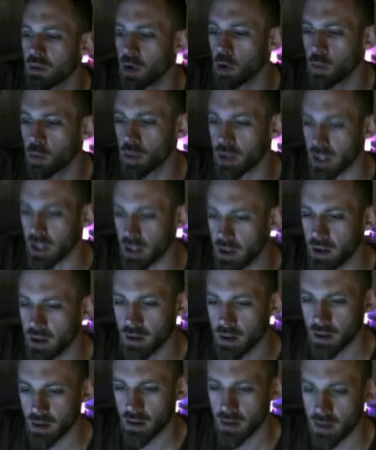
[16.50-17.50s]
opening
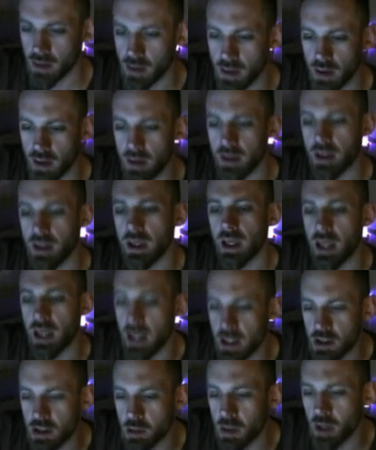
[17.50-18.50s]

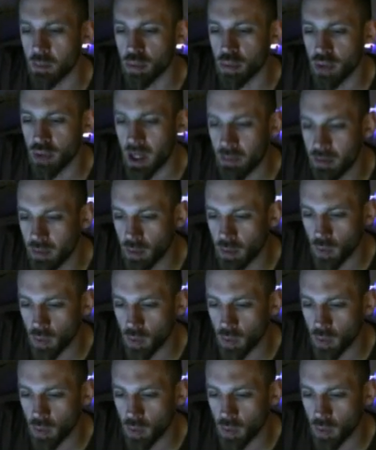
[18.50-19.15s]
is a bit of prep I've been